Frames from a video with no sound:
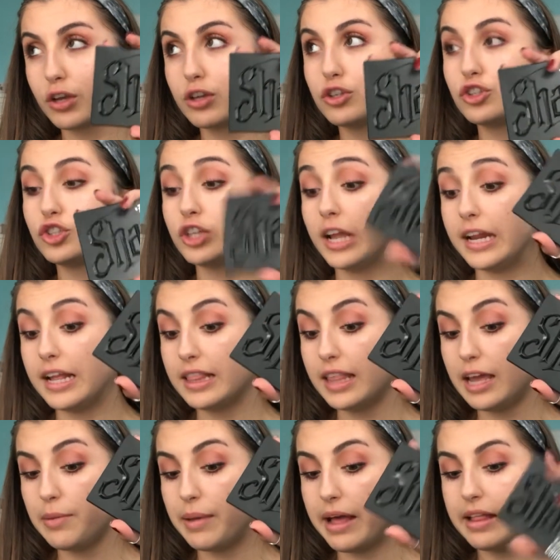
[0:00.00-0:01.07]
Shade and
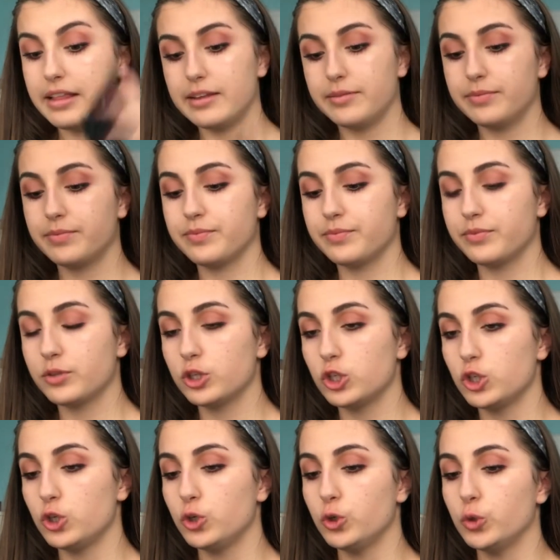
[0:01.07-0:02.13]
Light palette
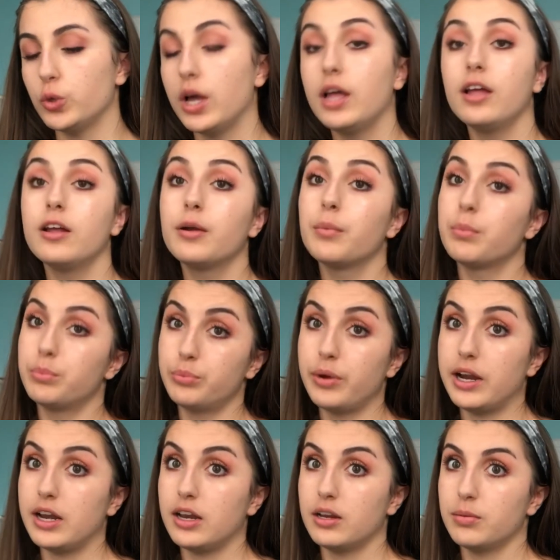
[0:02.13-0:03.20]
to
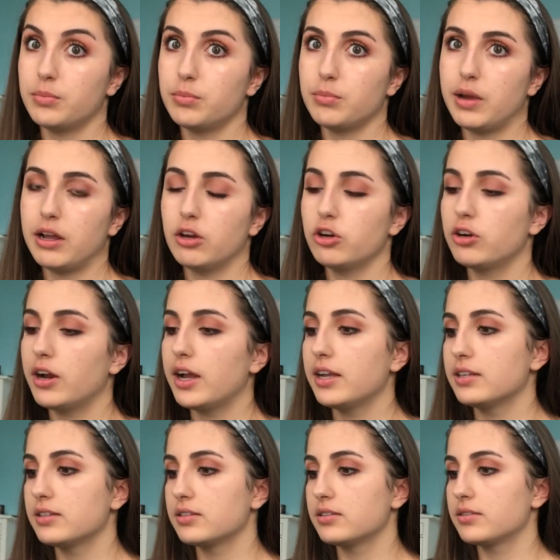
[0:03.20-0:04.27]
brighten up my under
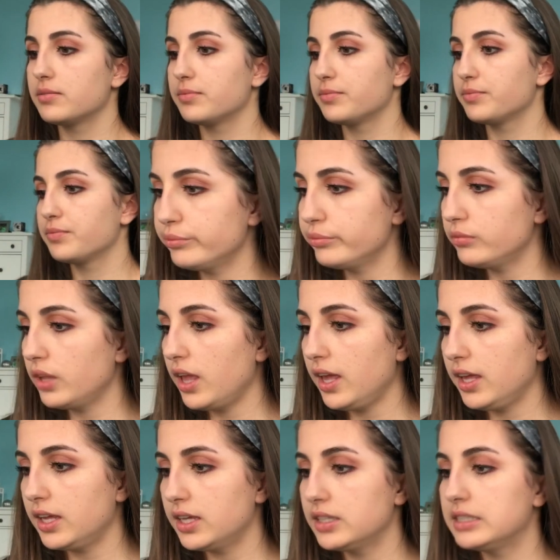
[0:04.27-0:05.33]
eyes.
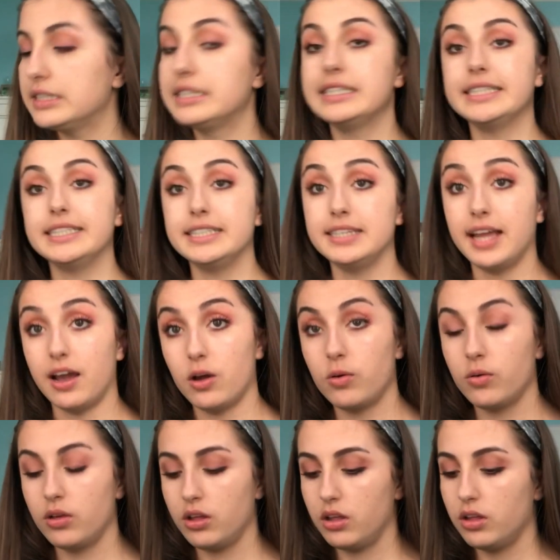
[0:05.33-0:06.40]
And now,
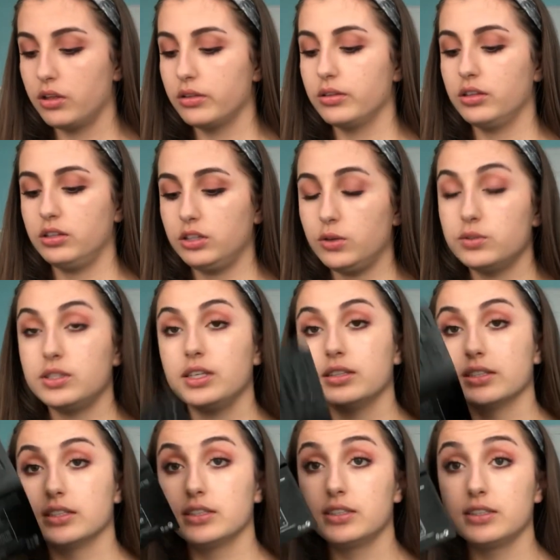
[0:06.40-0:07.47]
using
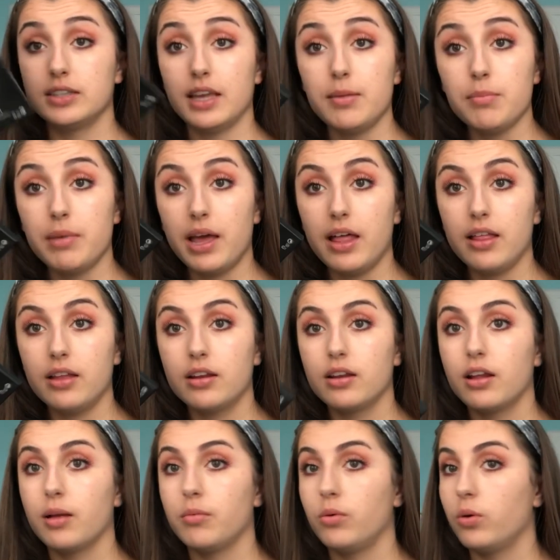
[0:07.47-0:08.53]
the same palette,
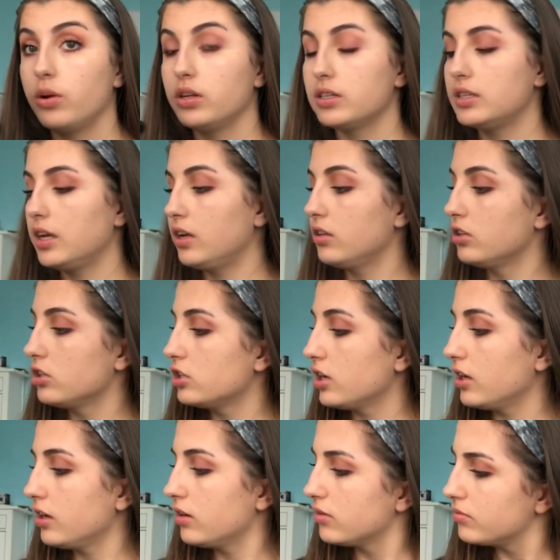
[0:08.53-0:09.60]
I'm going to take the
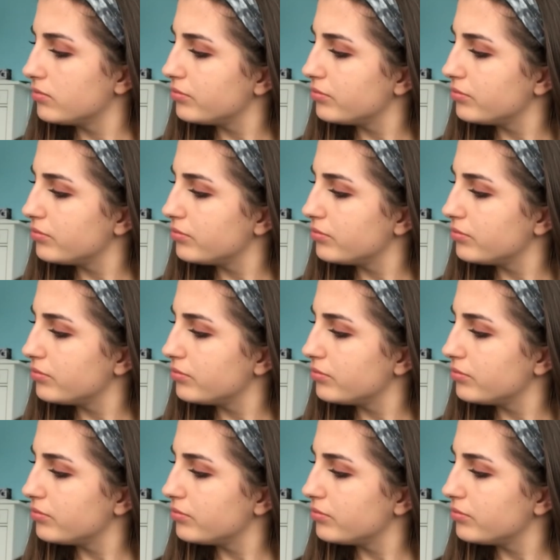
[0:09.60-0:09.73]
shade,